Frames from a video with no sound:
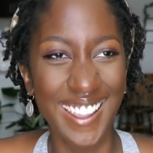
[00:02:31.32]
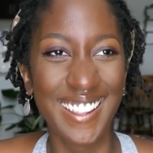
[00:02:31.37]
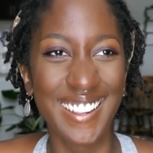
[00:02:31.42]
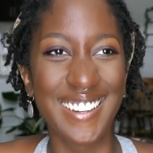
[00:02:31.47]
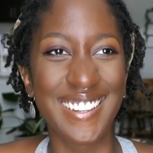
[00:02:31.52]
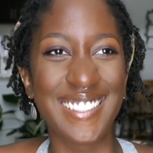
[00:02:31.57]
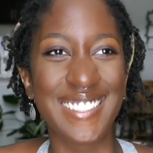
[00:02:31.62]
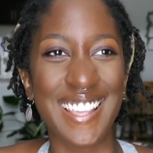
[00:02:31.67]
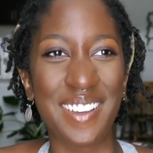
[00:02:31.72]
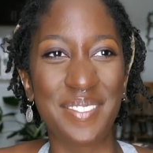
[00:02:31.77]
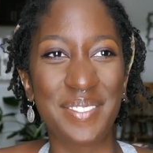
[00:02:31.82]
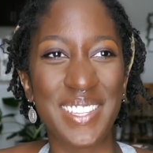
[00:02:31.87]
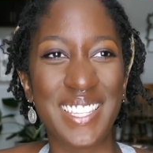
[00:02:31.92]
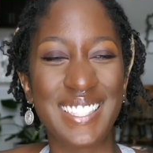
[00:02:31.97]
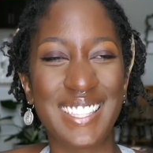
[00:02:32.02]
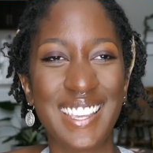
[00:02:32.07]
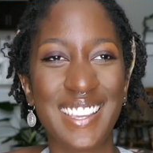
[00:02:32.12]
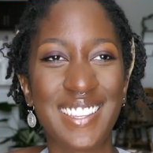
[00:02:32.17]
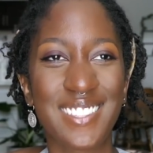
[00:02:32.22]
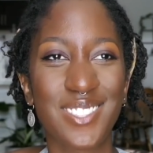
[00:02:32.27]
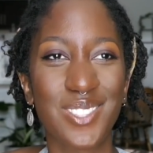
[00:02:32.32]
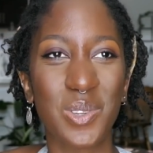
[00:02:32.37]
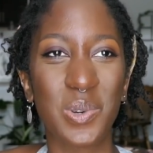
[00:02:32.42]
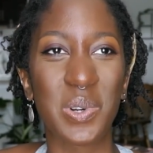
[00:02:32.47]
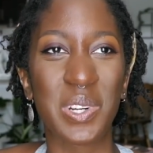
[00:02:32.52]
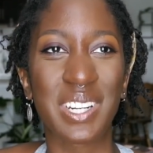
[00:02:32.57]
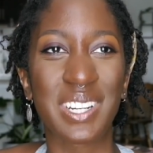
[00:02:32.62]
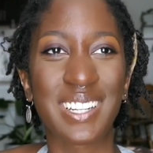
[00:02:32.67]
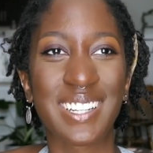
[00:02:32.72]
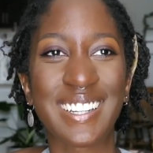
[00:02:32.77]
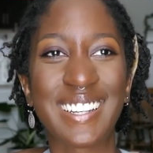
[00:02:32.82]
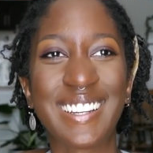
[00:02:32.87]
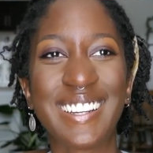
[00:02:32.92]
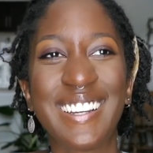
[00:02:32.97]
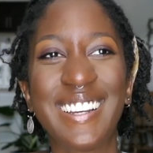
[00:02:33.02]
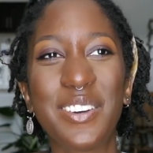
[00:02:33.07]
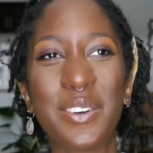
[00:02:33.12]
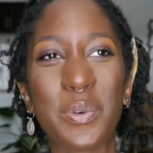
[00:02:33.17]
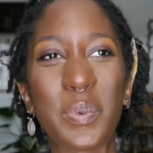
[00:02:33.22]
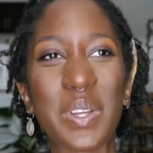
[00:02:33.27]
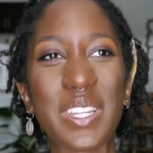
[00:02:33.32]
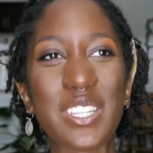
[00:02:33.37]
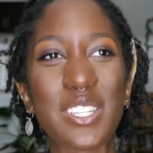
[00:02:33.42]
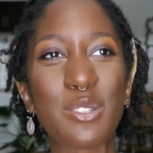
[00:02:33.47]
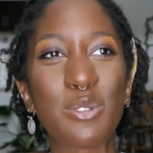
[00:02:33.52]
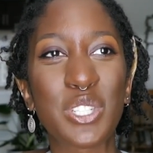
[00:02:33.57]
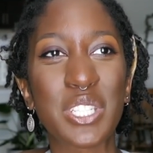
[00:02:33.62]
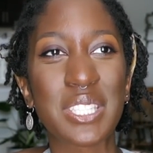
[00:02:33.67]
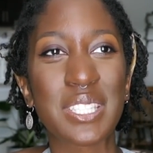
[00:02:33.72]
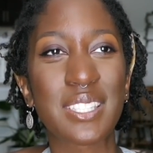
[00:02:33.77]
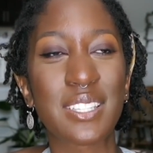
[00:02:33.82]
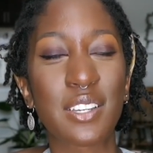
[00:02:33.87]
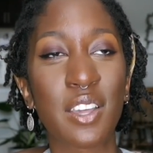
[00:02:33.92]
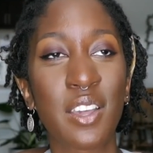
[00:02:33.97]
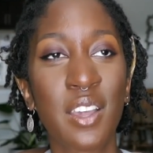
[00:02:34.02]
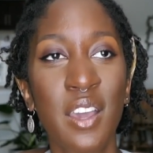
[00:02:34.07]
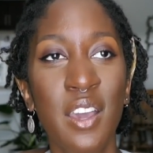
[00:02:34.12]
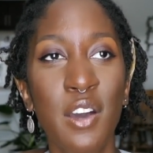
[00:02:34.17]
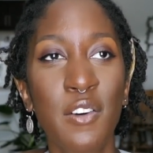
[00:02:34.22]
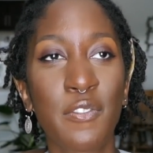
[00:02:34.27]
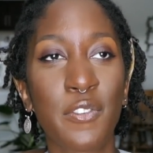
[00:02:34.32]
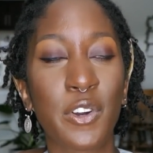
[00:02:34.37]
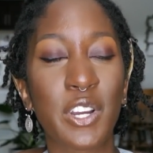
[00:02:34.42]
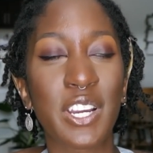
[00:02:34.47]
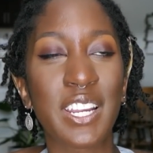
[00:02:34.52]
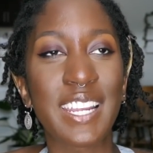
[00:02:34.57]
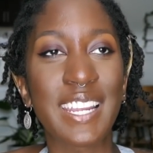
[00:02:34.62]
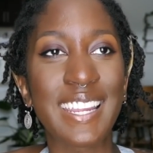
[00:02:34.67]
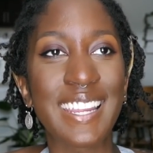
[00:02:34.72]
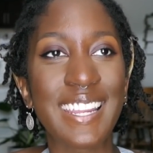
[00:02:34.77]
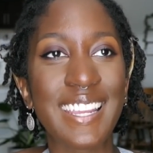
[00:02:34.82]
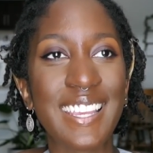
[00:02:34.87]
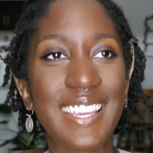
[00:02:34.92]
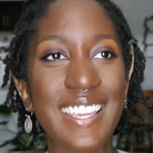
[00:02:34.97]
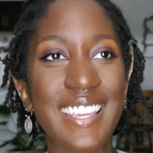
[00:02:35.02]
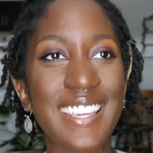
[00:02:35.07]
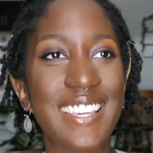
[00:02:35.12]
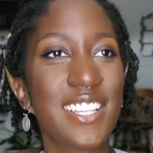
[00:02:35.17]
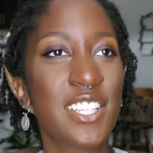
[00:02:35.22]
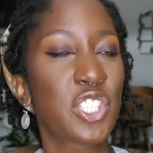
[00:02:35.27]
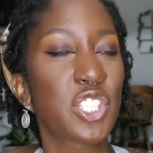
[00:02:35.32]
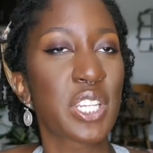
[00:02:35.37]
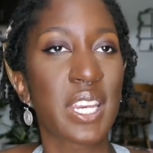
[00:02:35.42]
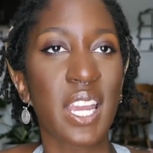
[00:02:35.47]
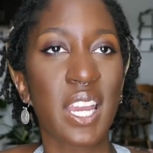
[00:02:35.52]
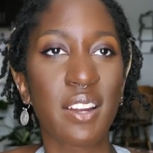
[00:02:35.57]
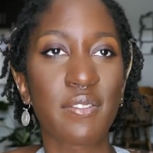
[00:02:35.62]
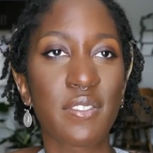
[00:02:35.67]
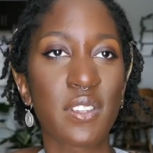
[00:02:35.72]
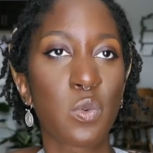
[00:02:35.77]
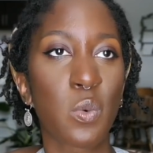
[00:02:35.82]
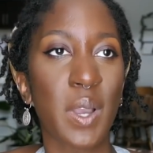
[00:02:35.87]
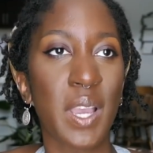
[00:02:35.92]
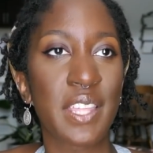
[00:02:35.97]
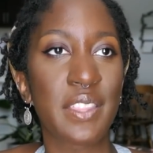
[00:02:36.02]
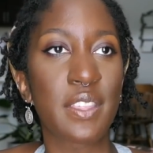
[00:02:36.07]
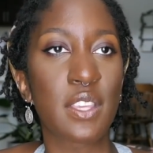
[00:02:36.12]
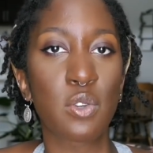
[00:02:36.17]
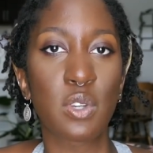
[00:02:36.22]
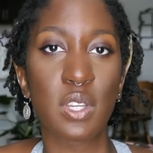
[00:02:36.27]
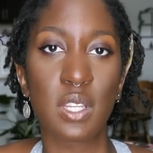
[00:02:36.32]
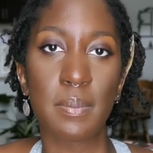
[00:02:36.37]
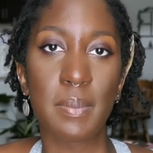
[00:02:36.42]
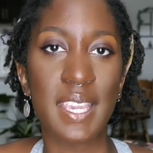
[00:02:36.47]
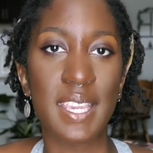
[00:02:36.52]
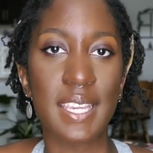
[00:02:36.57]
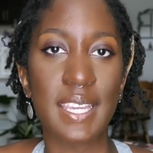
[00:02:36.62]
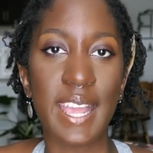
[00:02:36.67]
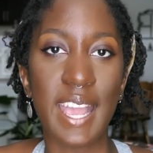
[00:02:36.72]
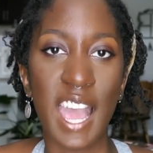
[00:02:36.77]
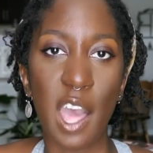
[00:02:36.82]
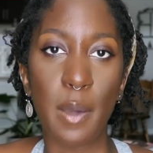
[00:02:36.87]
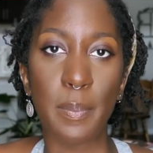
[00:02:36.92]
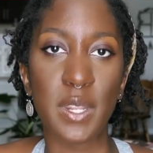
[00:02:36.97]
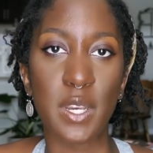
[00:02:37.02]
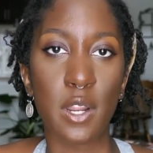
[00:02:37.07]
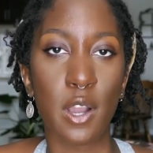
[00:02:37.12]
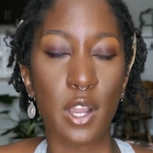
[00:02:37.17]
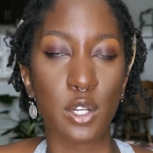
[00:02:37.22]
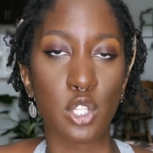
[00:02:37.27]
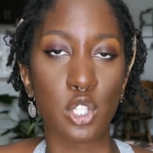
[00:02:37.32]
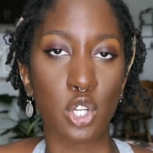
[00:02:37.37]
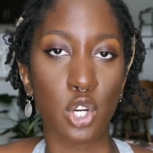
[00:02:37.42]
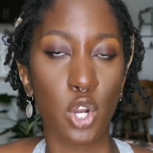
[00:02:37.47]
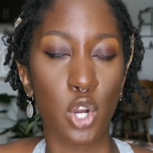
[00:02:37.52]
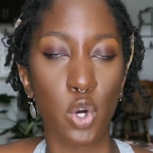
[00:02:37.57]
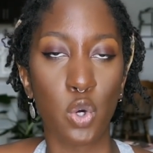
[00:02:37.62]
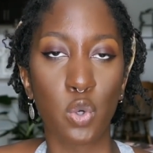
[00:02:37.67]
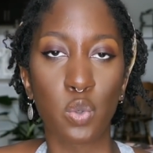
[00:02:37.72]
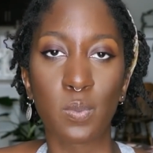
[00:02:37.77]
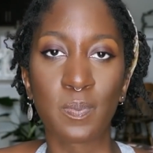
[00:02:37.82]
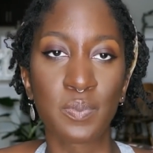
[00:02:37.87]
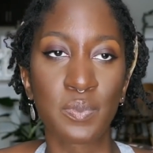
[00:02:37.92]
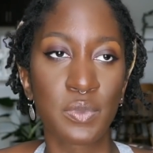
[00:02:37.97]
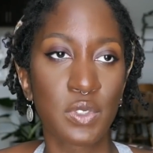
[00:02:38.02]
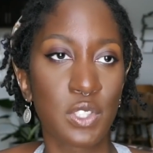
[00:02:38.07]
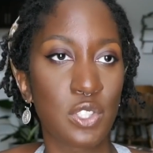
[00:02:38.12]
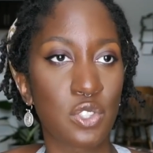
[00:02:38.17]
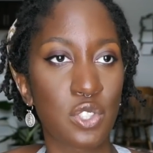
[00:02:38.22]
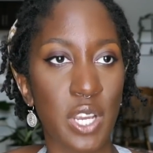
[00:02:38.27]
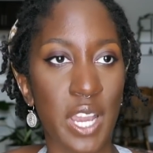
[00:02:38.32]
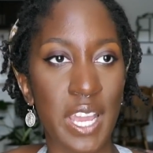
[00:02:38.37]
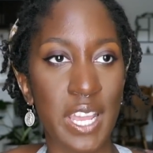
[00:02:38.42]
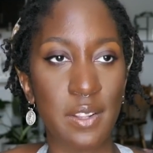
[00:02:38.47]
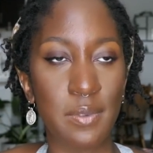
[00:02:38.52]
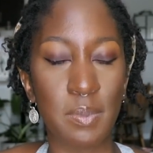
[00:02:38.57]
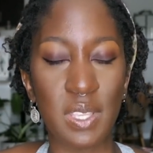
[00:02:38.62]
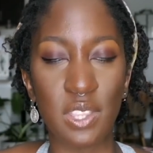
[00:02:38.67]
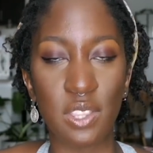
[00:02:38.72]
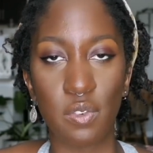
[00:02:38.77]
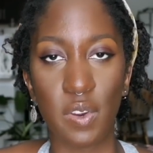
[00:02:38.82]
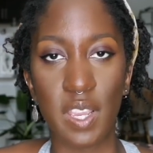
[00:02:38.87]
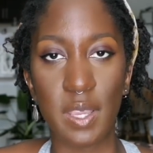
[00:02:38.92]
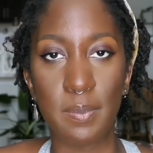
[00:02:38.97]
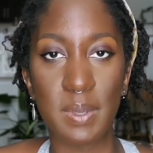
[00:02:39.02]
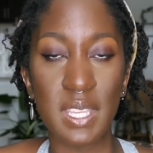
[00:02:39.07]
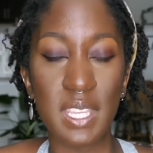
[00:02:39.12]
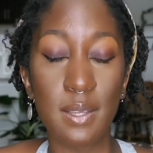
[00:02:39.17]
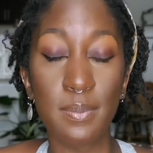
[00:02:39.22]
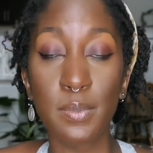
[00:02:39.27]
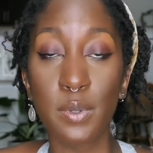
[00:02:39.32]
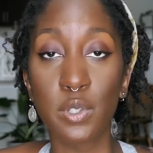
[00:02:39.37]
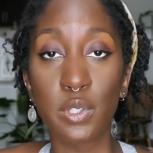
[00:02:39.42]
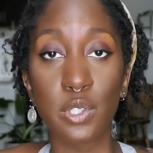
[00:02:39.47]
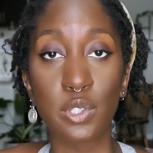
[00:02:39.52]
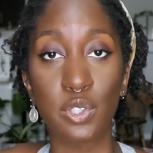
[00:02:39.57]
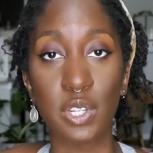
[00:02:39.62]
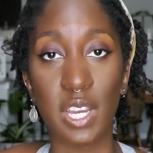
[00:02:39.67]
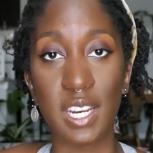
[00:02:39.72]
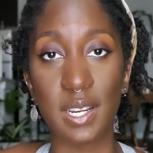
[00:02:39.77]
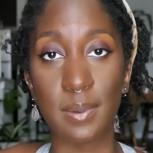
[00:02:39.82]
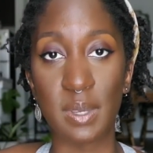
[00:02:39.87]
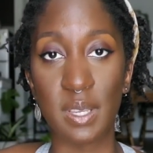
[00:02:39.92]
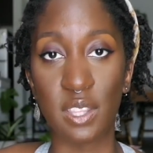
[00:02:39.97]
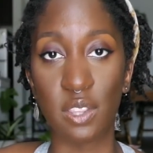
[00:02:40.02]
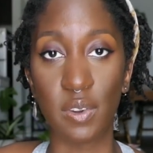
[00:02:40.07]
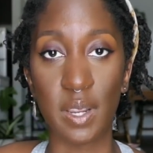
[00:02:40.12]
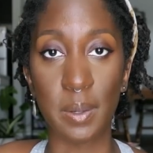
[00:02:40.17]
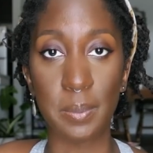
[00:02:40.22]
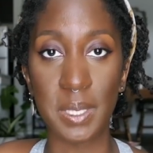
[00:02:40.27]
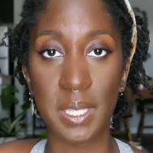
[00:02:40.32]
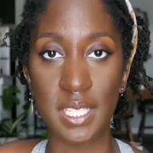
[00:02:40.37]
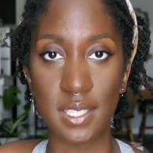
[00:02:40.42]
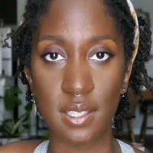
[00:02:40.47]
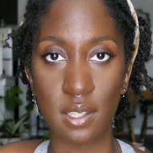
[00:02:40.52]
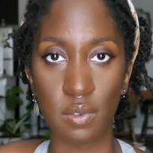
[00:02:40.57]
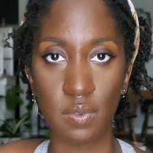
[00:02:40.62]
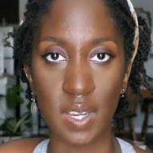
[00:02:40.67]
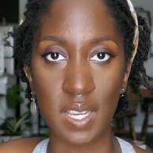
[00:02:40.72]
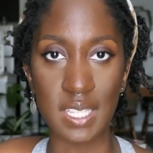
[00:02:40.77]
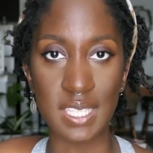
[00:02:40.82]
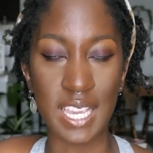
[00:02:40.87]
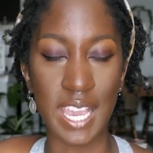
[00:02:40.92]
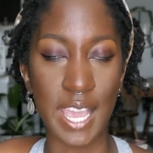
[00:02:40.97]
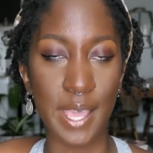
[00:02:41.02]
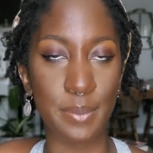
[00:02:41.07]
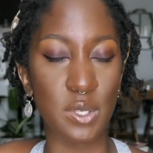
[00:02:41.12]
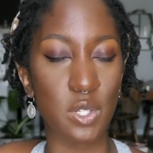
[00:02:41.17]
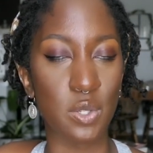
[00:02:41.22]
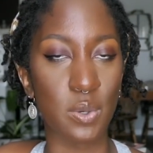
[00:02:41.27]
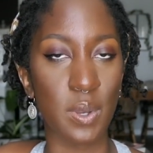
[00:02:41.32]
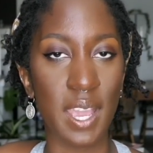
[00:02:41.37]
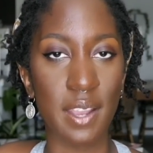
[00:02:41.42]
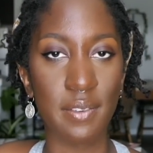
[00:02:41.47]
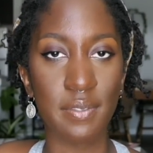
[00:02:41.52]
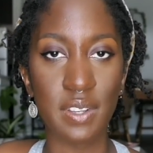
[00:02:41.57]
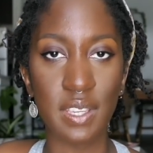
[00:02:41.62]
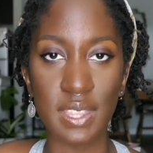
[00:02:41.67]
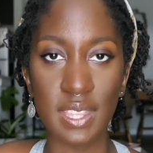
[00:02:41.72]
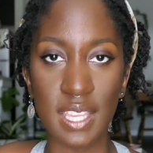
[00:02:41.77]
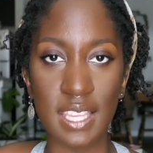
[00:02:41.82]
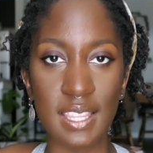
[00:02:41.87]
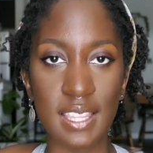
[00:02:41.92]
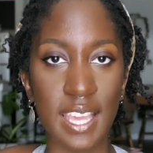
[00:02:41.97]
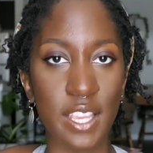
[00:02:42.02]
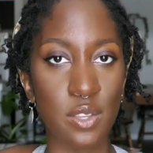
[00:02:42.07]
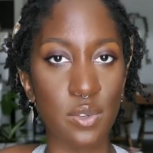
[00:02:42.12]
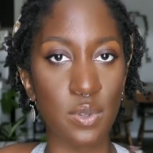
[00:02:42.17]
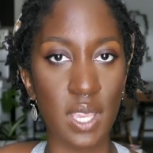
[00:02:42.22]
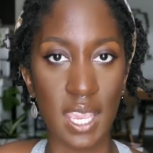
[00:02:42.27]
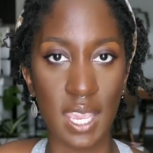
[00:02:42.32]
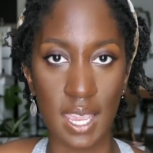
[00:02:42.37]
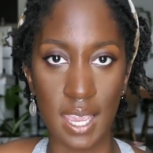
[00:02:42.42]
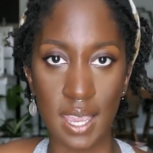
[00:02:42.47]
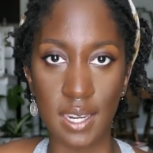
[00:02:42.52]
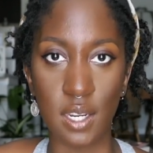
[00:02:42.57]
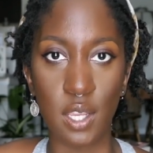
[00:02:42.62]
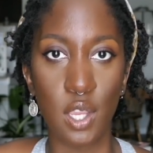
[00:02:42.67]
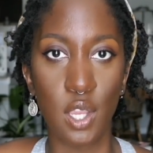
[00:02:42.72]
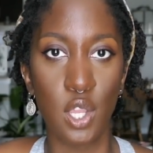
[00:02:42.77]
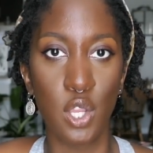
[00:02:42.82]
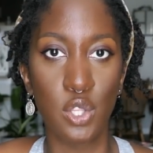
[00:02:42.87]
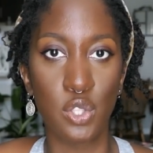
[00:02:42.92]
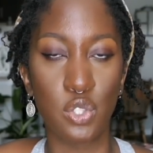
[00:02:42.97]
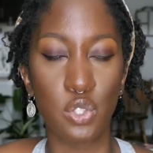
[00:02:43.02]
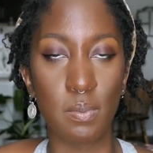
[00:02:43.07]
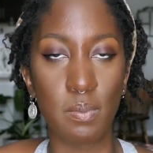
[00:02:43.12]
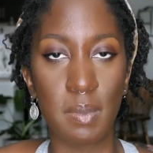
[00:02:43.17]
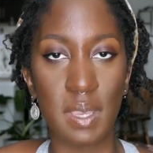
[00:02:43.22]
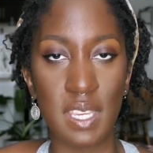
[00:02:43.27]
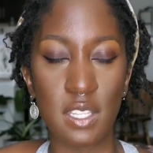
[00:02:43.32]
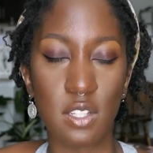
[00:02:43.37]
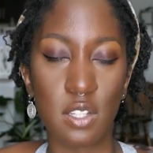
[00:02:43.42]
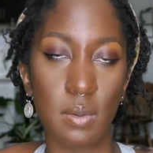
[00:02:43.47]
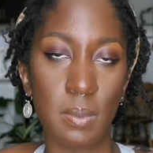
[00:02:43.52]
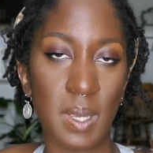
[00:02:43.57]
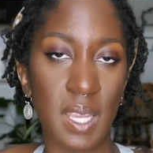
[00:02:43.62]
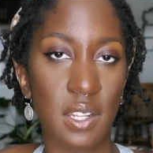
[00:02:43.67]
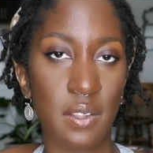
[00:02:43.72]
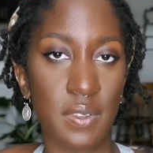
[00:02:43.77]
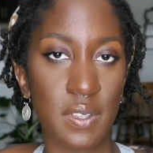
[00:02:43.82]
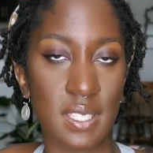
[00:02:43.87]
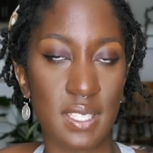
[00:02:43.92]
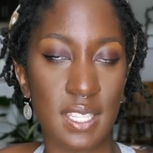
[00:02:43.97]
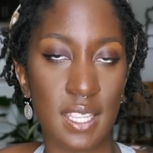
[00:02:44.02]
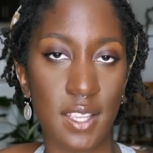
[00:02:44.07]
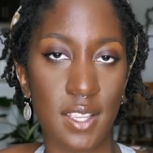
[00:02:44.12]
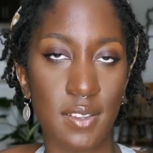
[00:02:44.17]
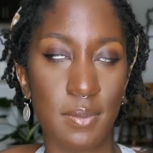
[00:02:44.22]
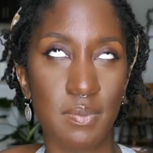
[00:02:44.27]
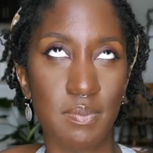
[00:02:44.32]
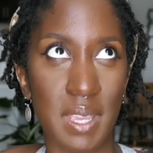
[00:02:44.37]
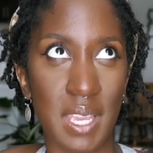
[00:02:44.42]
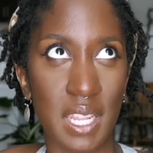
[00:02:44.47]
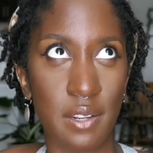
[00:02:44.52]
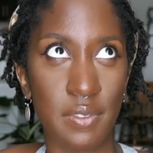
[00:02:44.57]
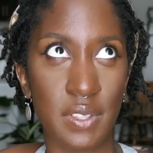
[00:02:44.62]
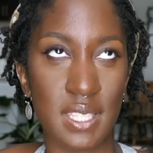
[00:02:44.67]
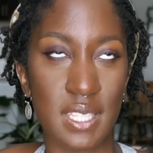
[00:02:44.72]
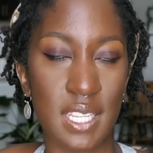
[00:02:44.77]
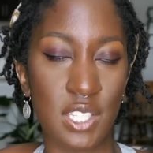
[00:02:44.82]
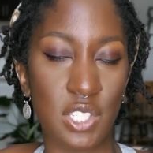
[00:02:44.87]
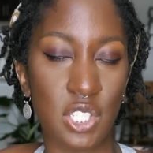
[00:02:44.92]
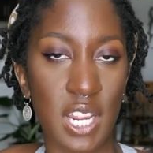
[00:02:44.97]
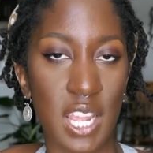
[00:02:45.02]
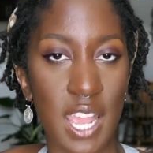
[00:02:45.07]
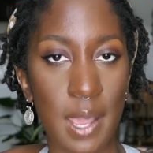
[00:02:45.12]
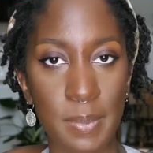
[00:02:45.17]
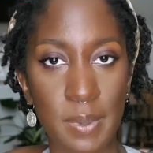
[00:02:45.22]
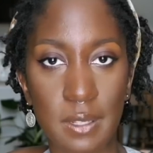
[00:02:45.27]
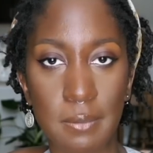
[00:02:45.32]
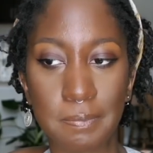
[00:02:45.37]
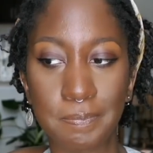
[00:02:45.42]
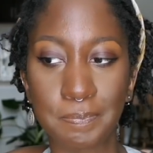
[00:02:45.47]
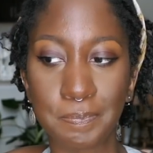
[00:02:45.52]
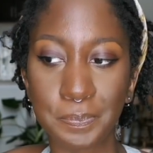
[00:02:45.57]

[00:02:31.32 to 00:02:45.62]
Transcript: Does that make sense? Or when you just look for each and every way that you can make it happen on your own. You try to meet the right people, you try to be in the right place at the right time, you do everything that you can to make your manifestation happen.